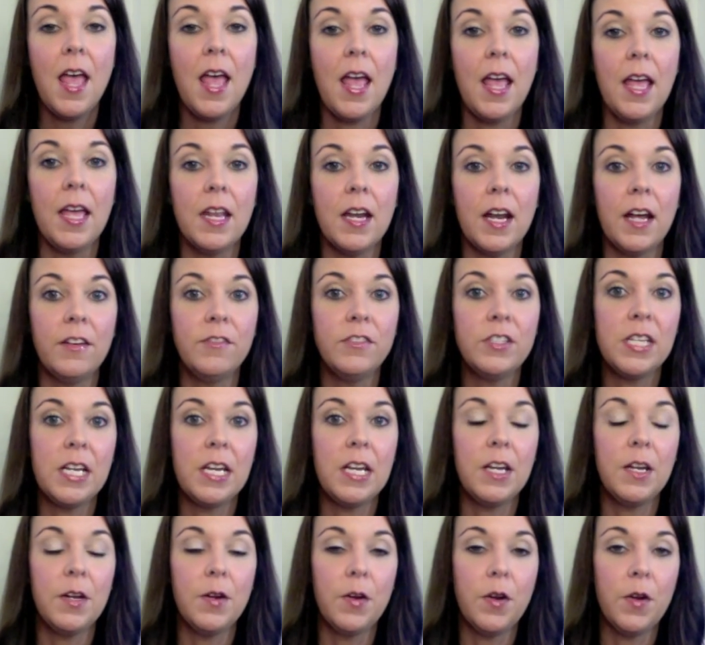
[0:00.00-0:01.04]
And I've
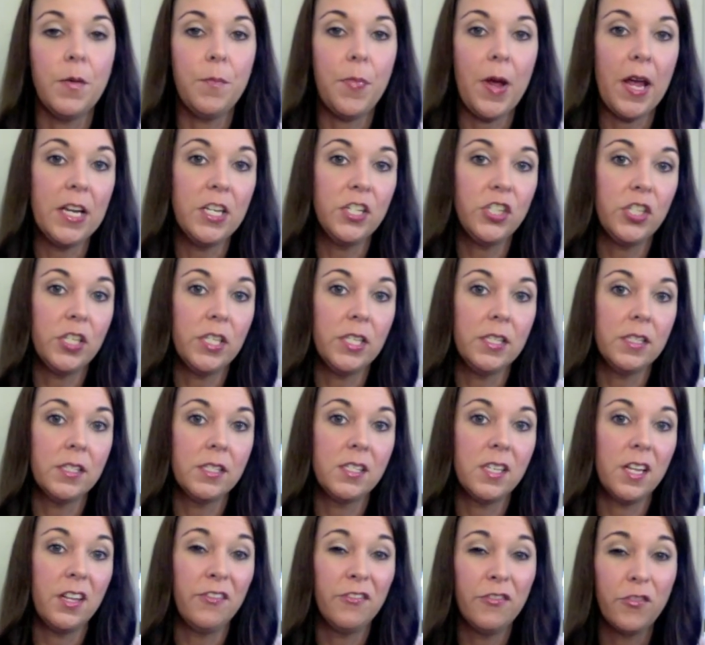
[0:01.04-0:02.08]
seen
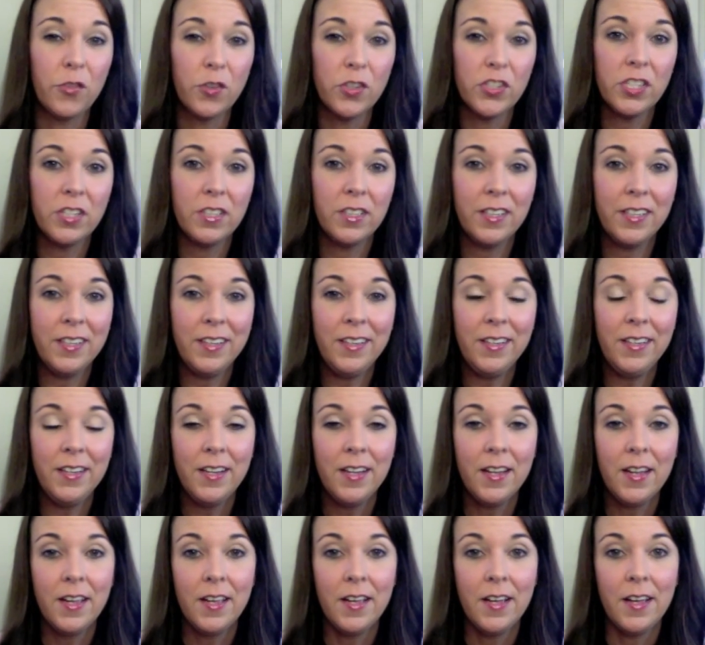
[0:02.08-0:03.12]
patients, unfortunately,
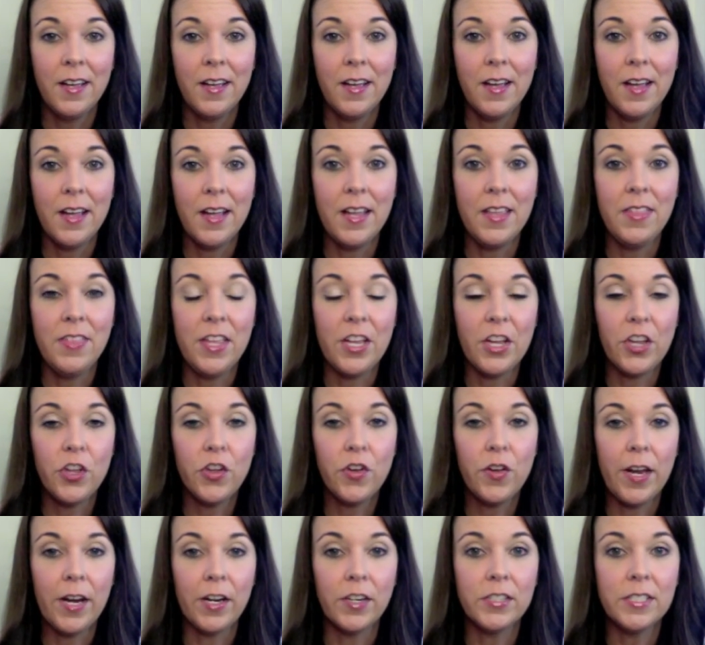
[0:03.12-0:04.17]
in the
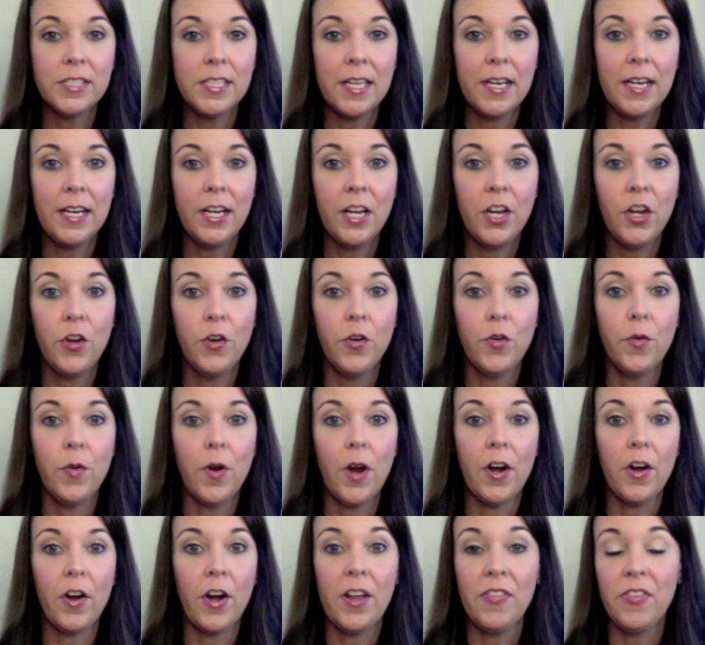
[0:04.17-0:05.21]
acute care setting who
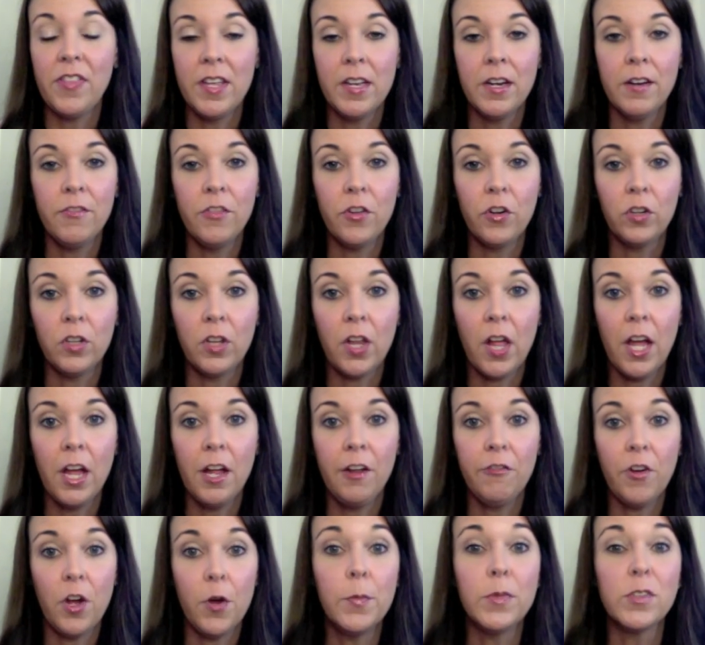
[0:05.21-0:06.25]
are at the end of their
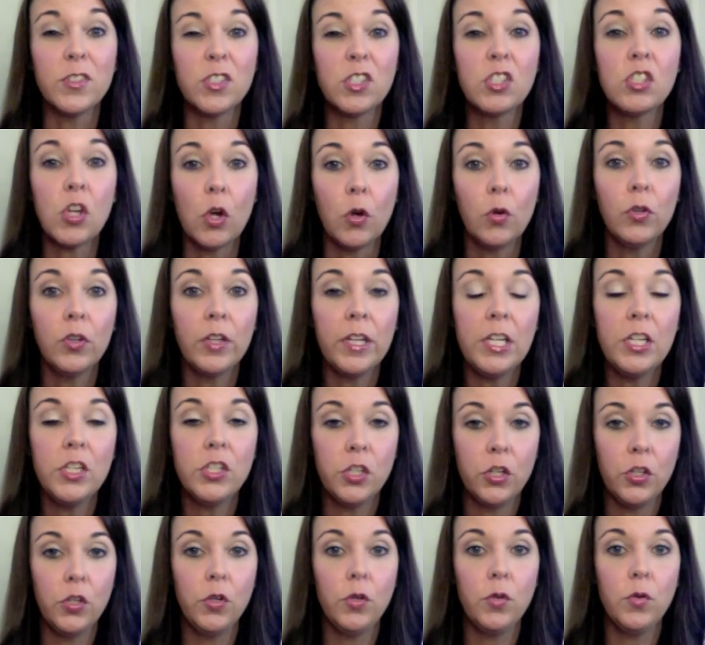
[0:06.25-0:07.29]
life almost solely
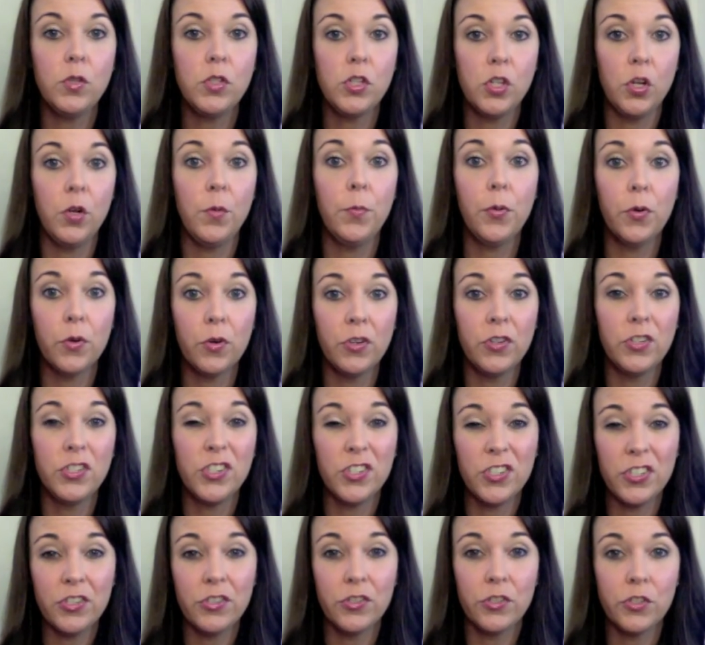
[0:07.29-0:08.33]
due to poor
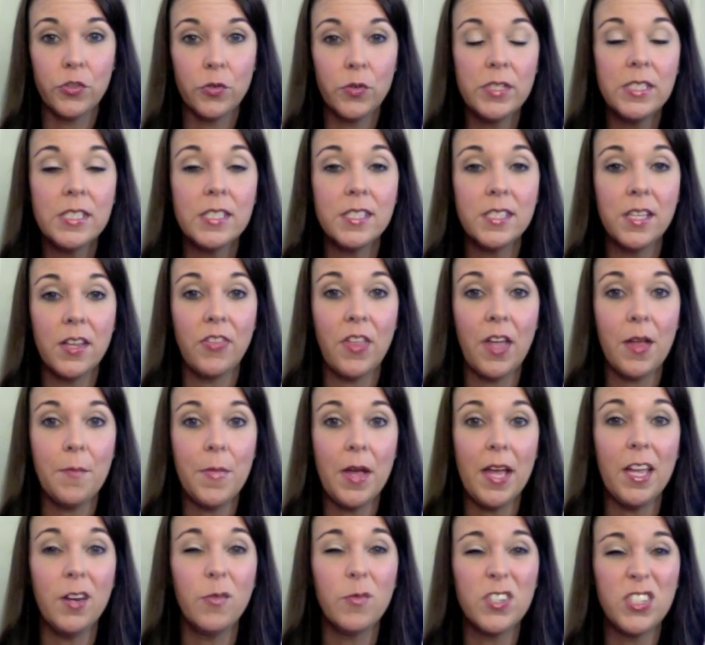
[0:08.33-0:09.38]
nutritional choices that they
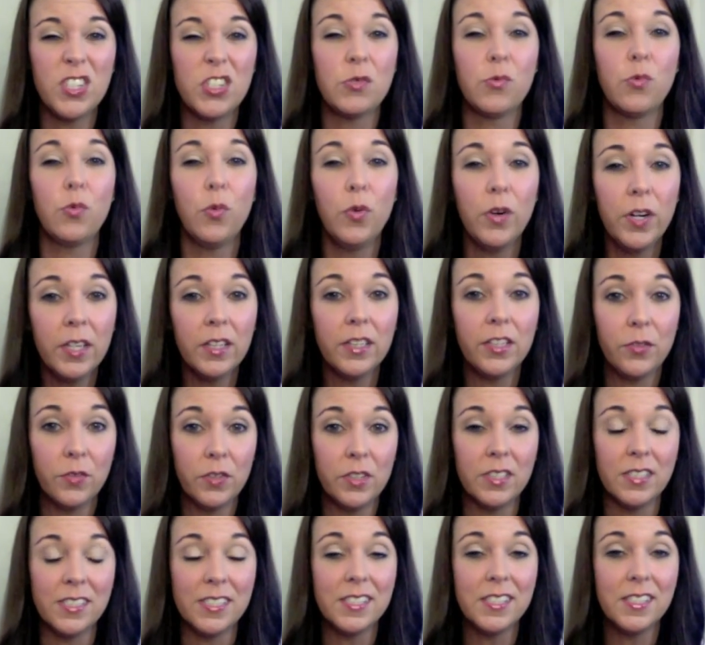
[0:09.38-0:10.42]
made, which is really,
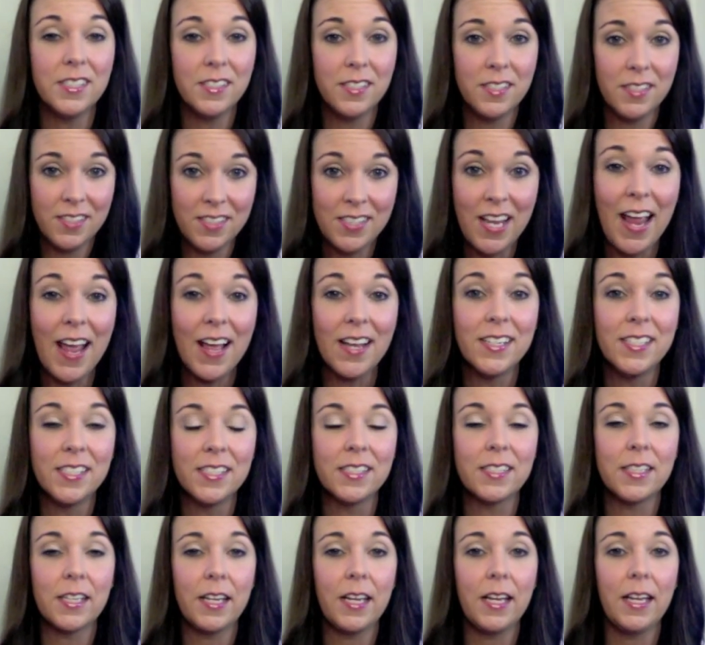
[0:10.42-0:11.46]
really sad to
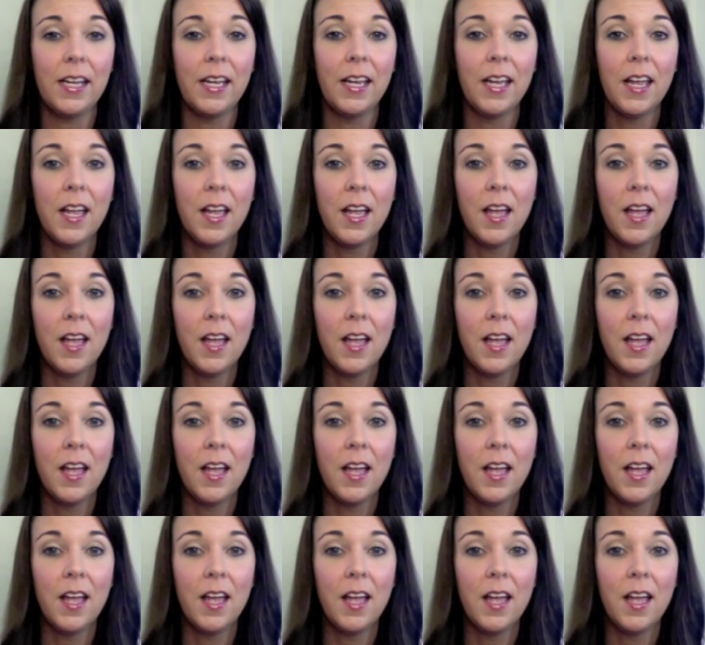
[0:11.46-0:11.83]
see.